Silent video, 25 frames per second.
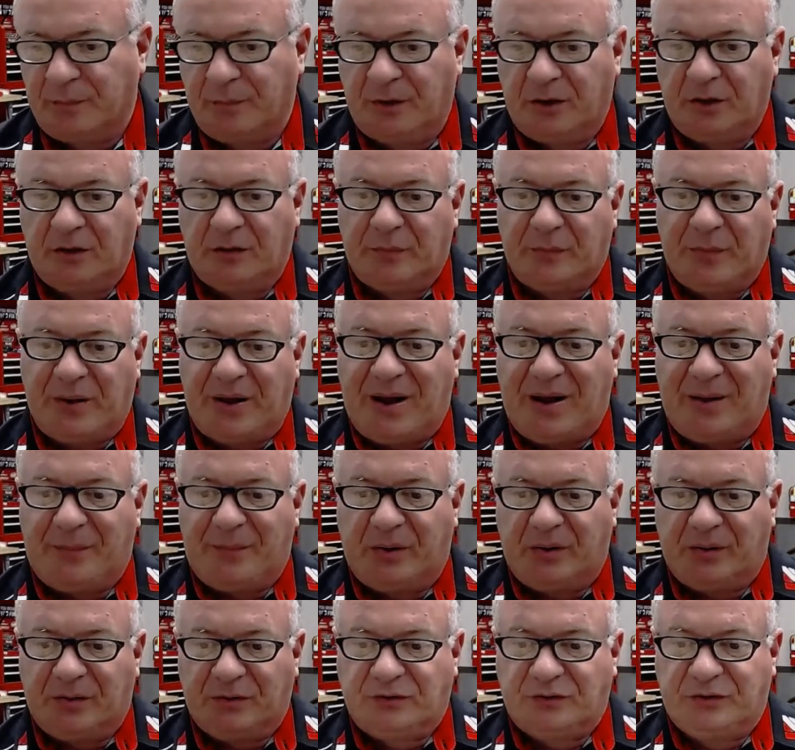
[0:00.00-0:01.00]
good map
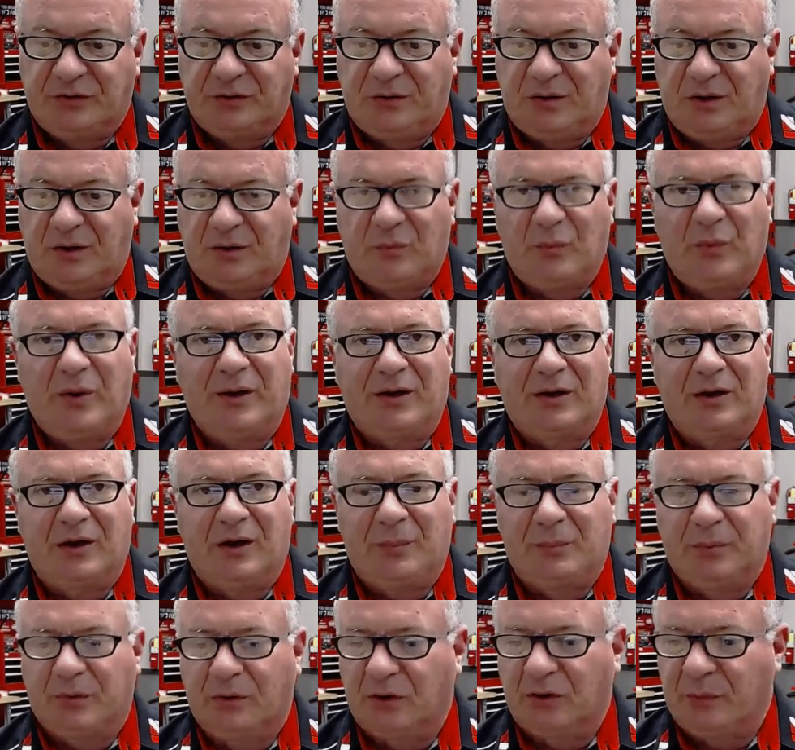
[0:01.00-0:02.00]
should uh, wake it
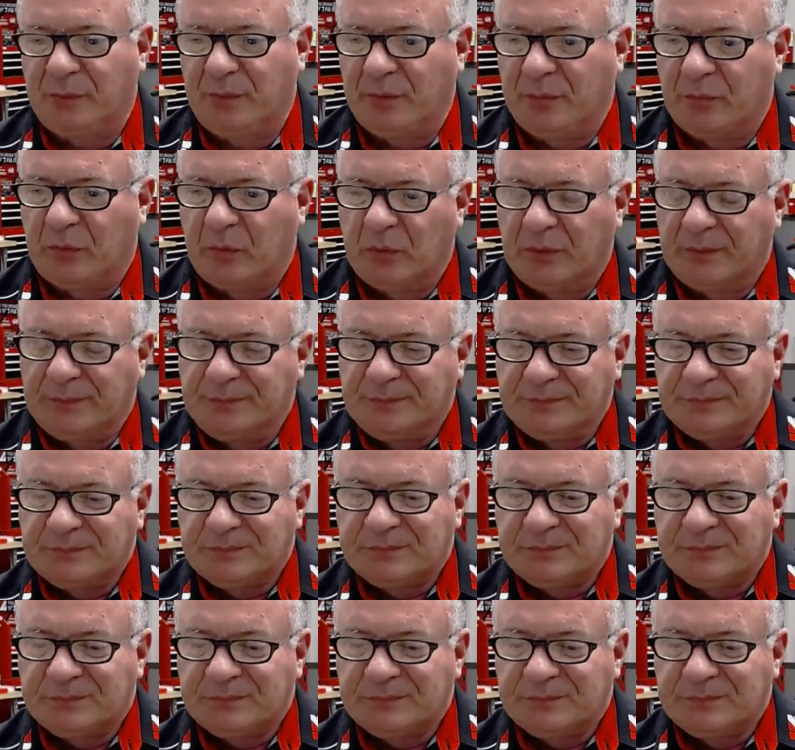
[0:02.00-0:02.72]
up a little bit more